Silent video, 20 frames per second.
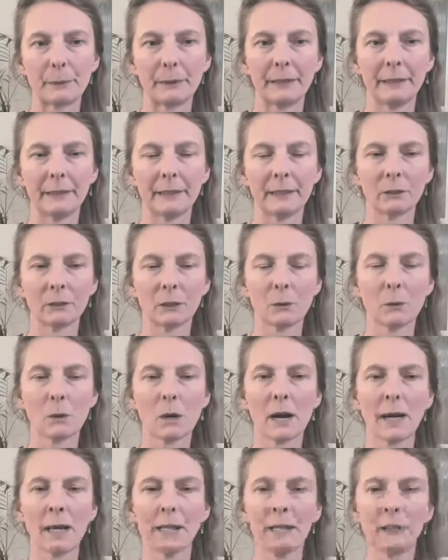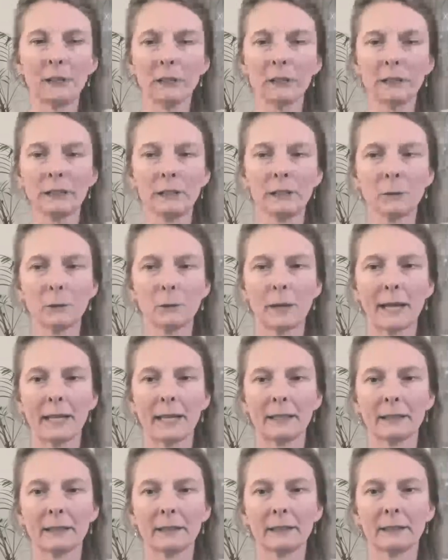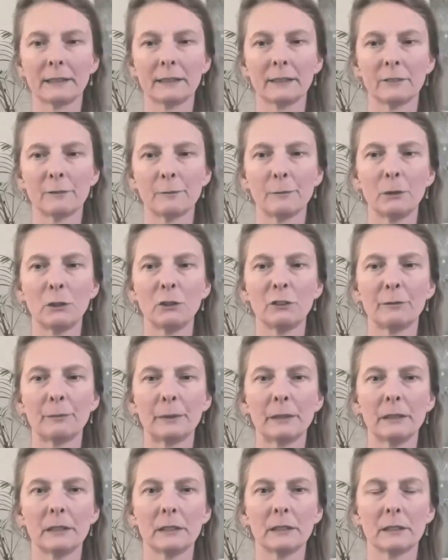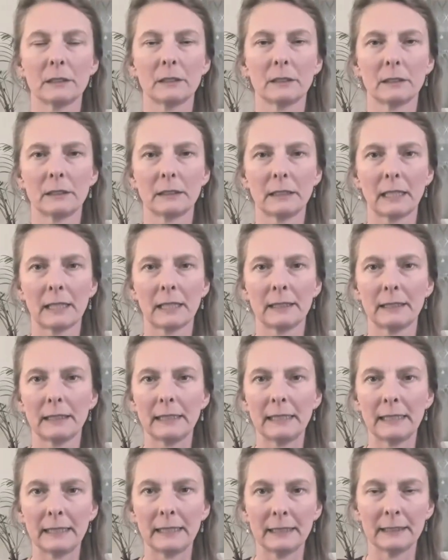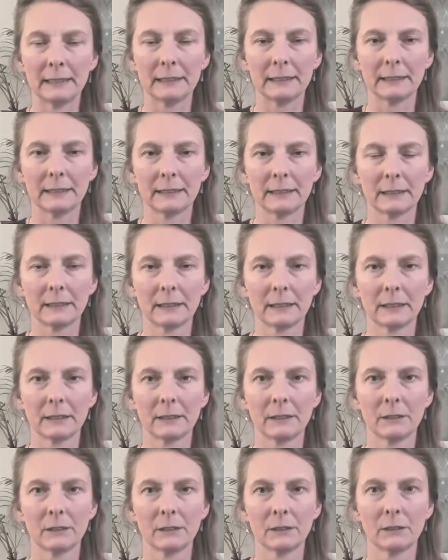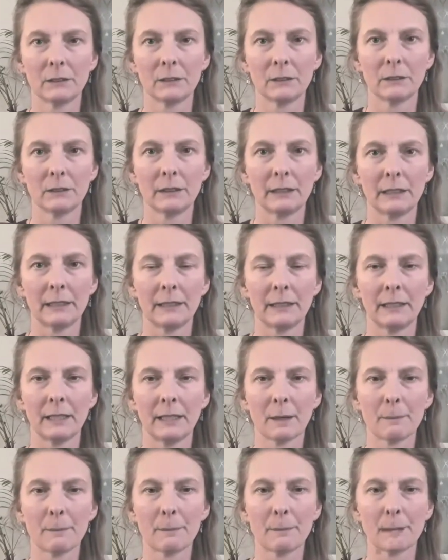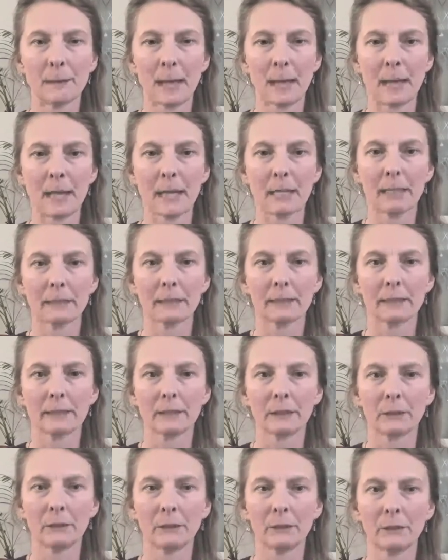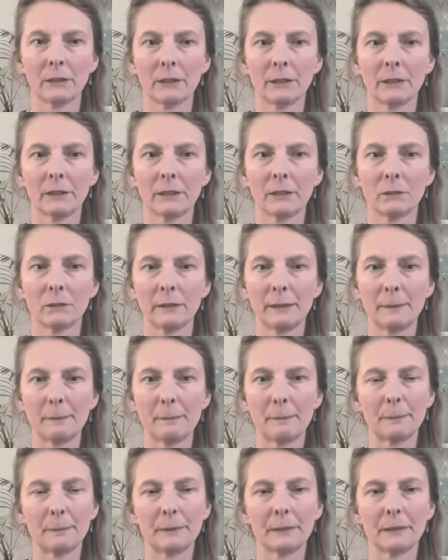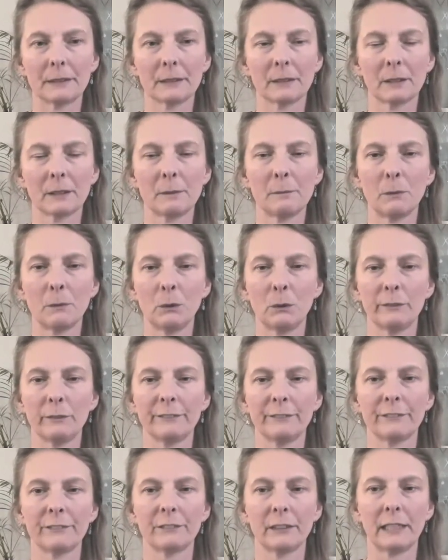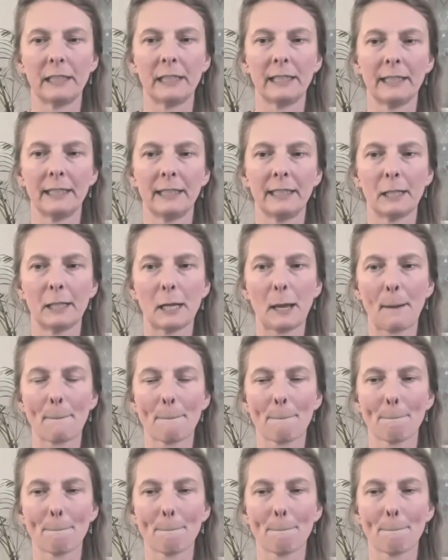breathing required, just an awareness of movement and ease in the upper back so that the ribs can move freely.